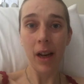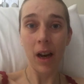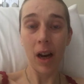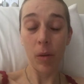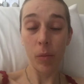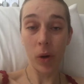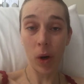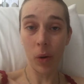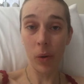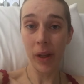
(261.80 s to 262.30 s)

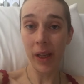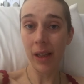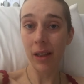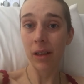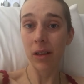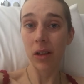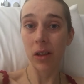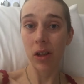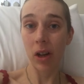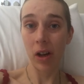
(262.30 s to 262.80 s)
I'm going
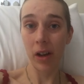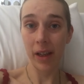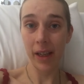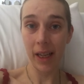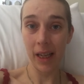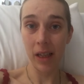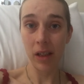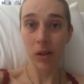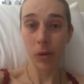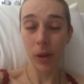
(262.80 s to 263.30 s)
to
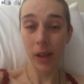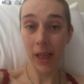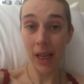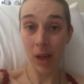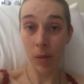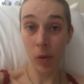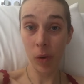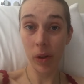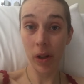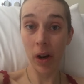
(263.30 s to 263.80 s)
Turkey to a
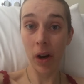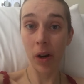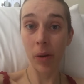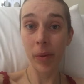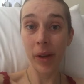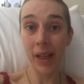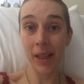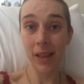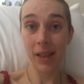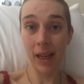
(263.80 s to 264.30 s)

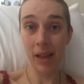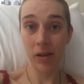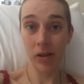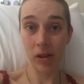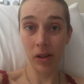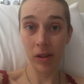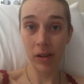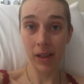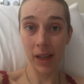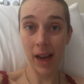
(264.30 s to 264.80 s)
chemotherapy
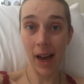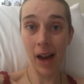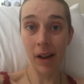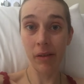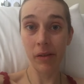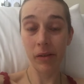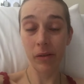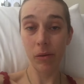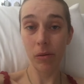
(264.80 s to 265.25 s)
center to have